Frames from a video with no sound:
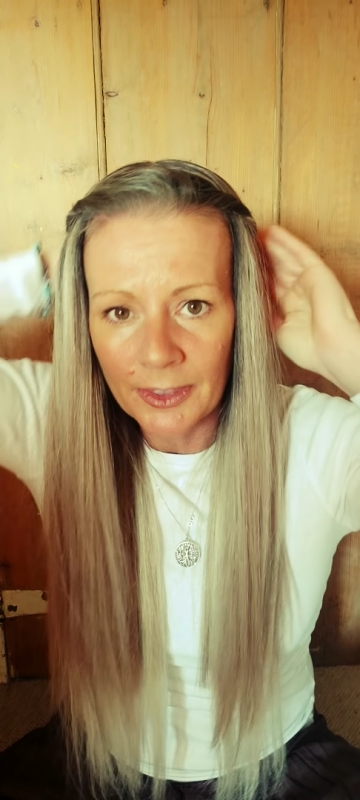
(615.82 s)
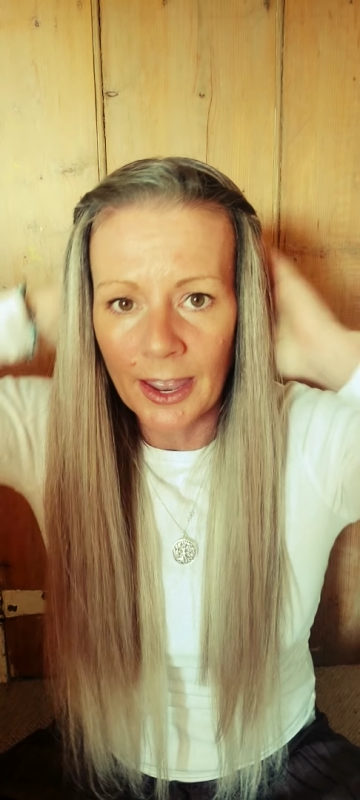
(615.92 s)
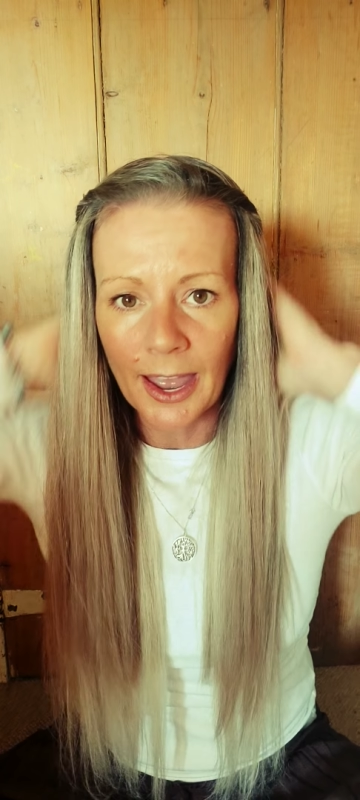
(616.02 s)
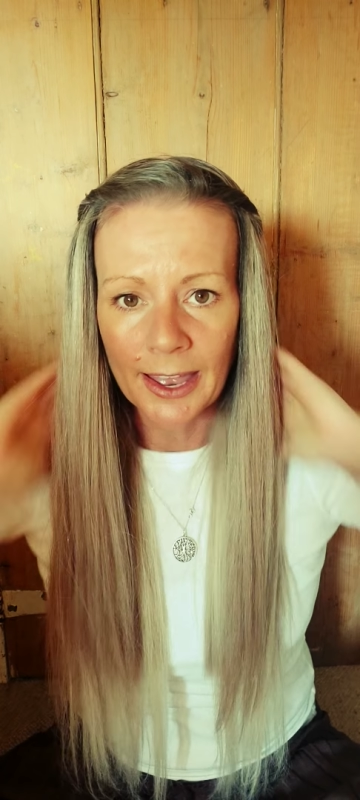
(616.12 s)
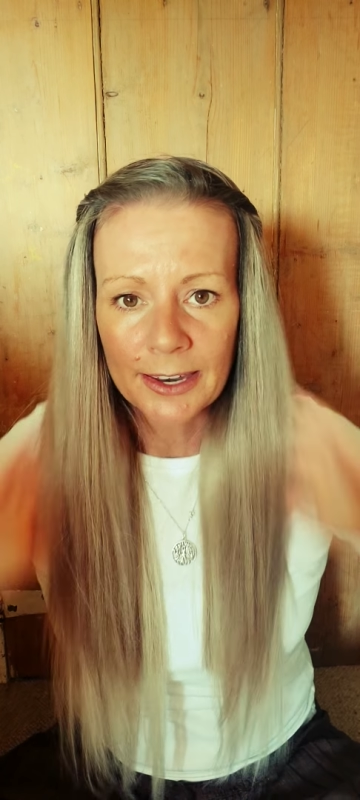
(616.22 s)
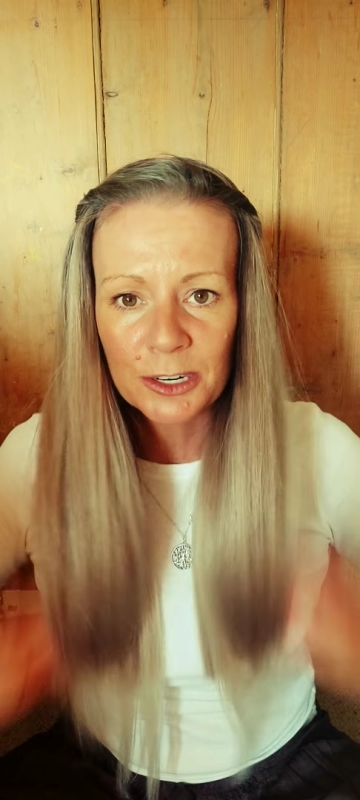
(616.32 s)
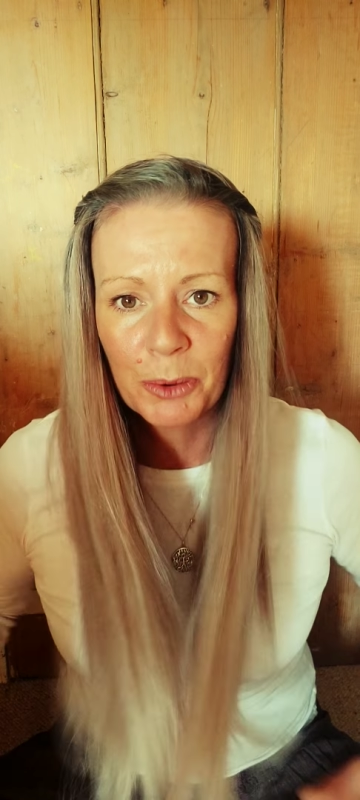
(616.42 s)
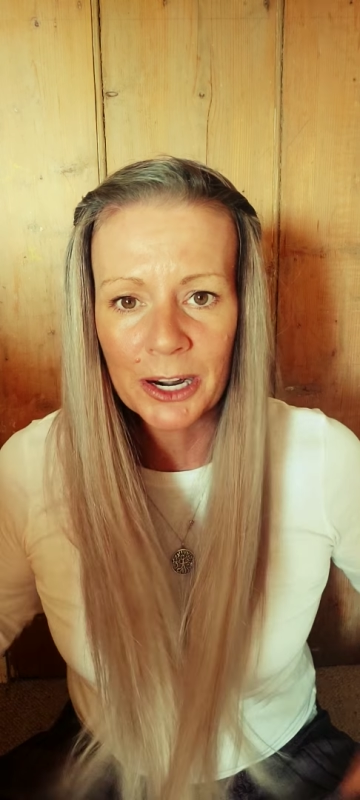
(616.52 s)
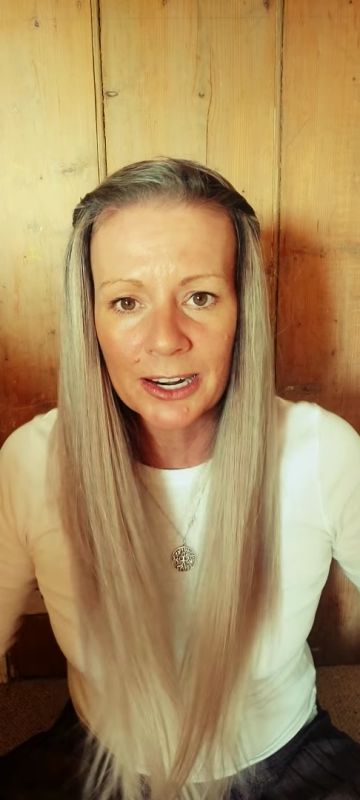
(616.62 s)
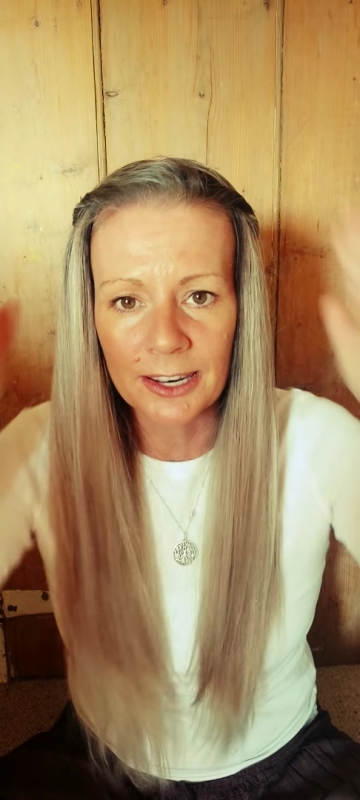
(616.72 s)
and
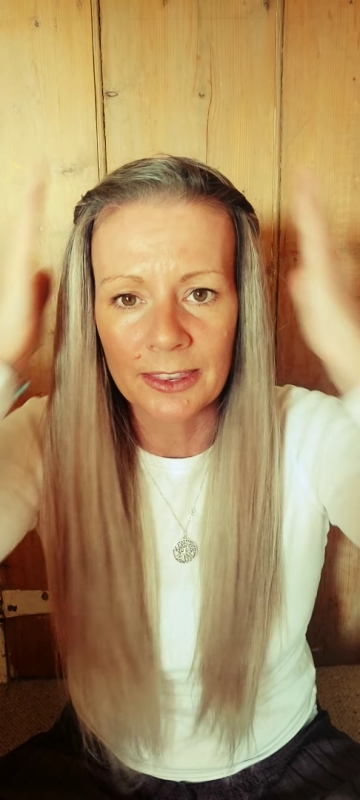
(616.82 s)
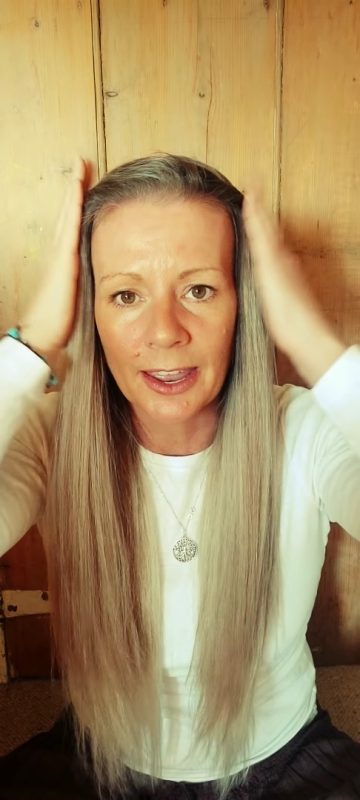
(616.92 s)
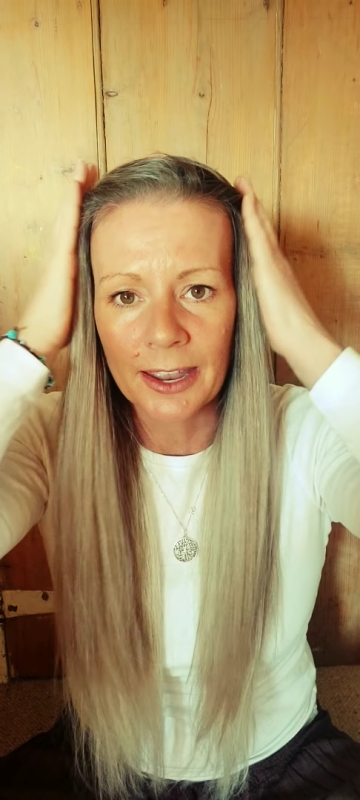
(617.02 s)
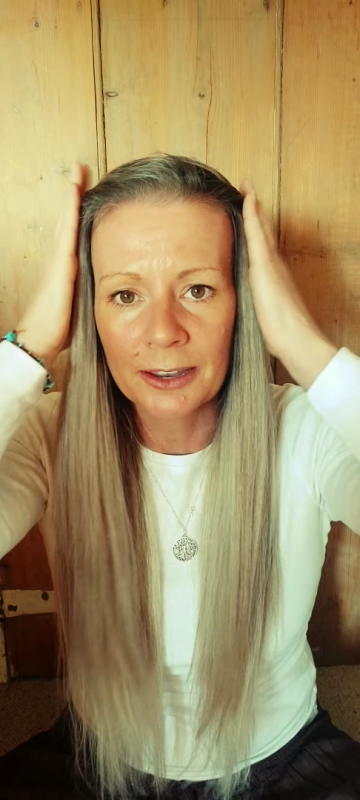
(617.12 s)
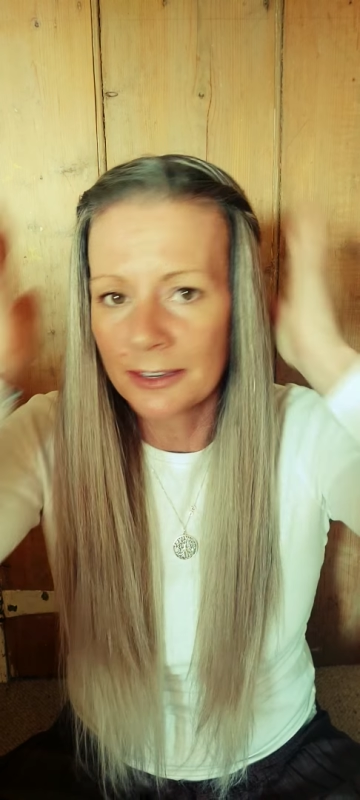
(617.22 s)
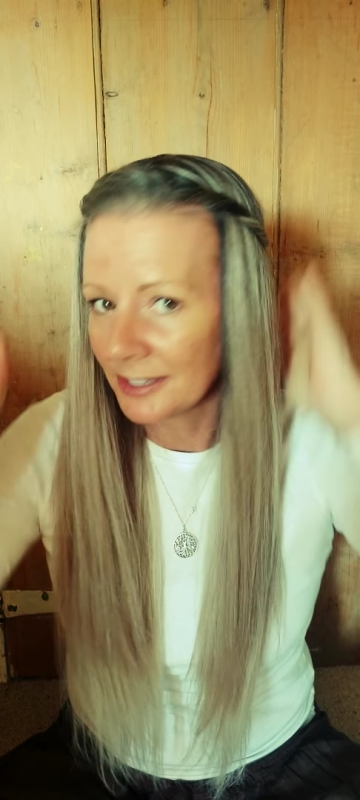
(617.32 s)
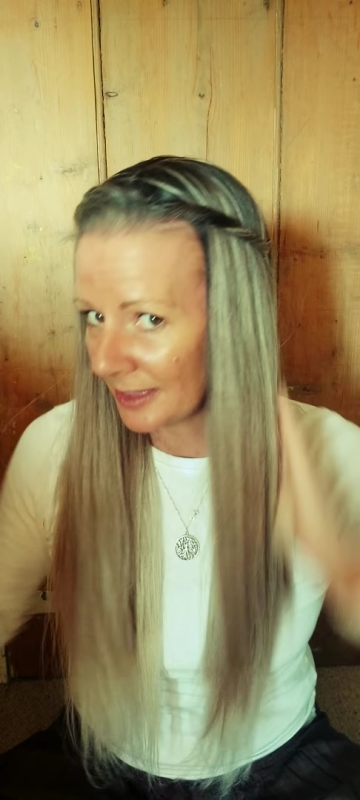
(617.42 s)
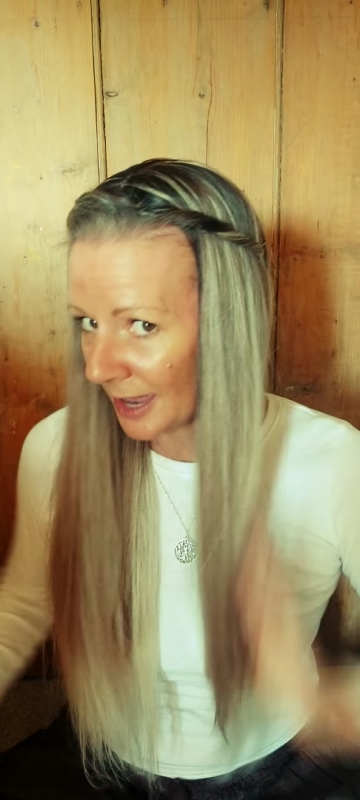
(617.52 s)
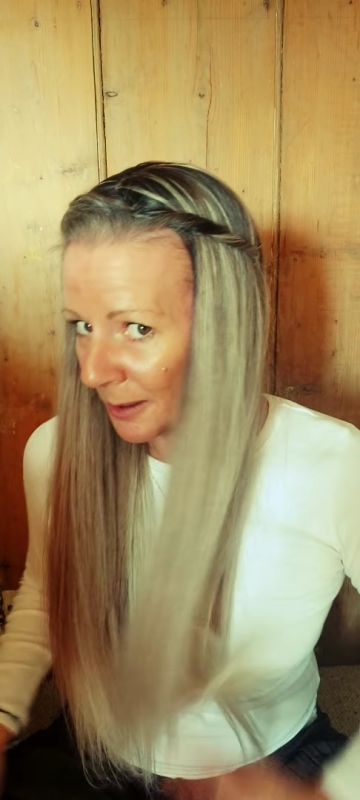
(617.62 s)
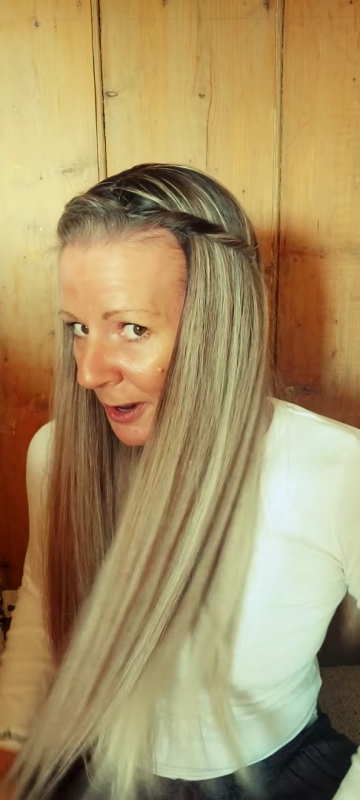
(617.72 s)
pin it in there. So
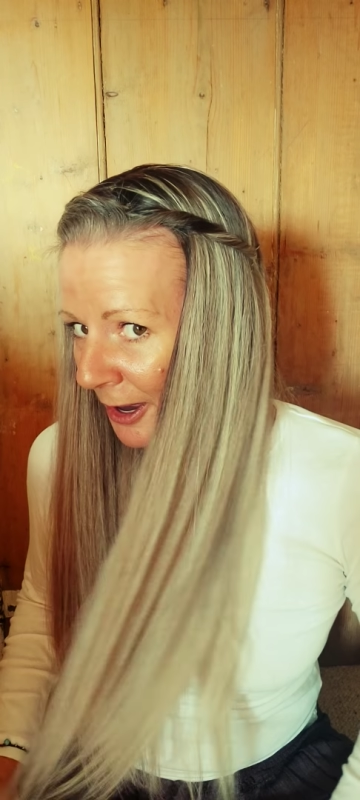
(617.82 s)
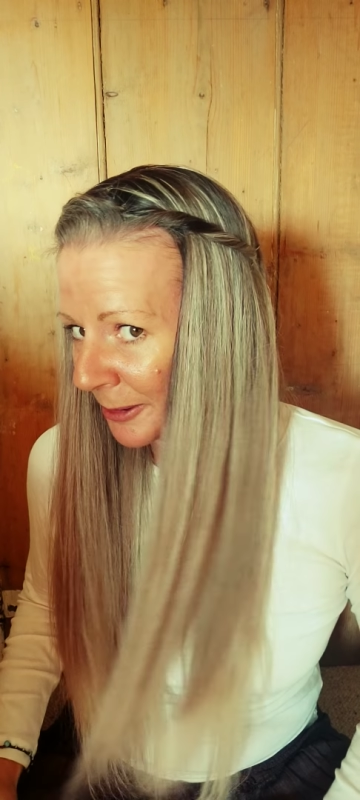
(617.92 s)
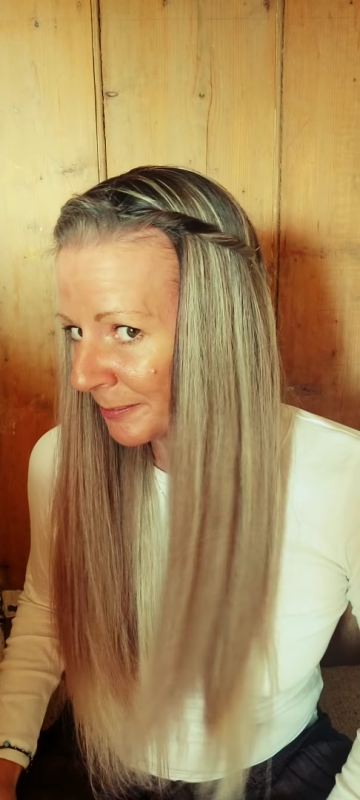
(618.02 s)
there we are.